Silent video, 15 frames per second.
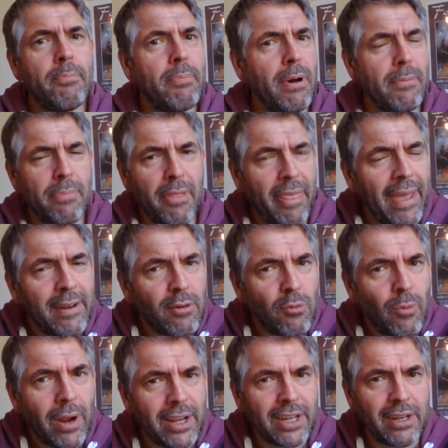But they
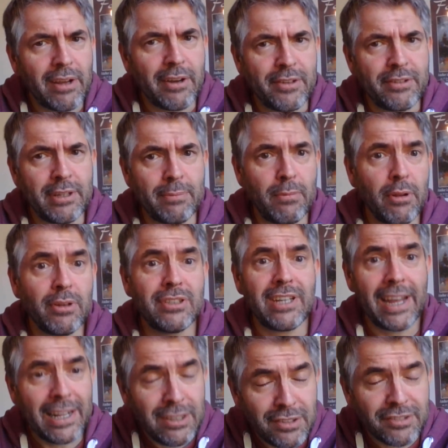don't recognize him. Luke
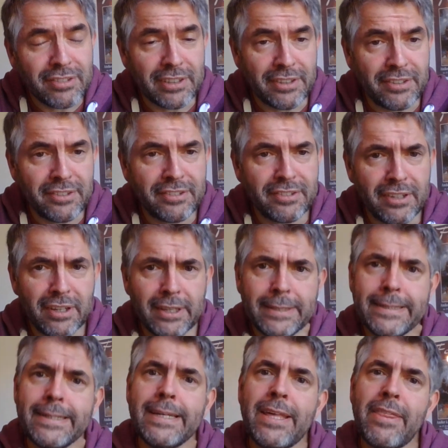tells us
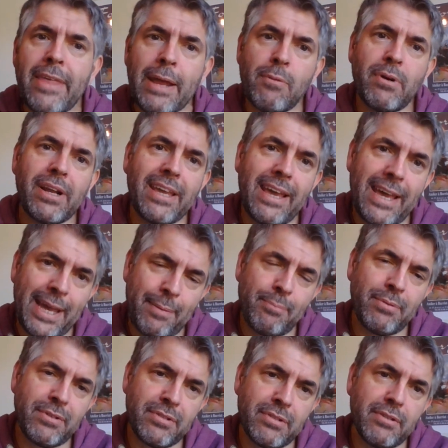they were
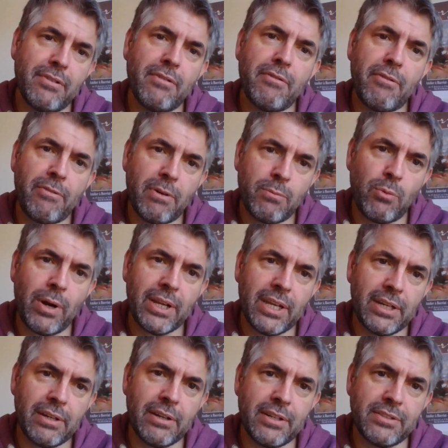kept from
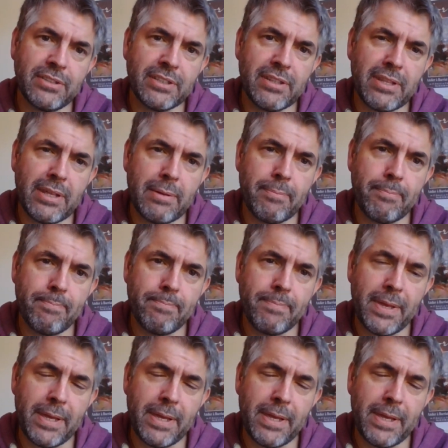recognizing him.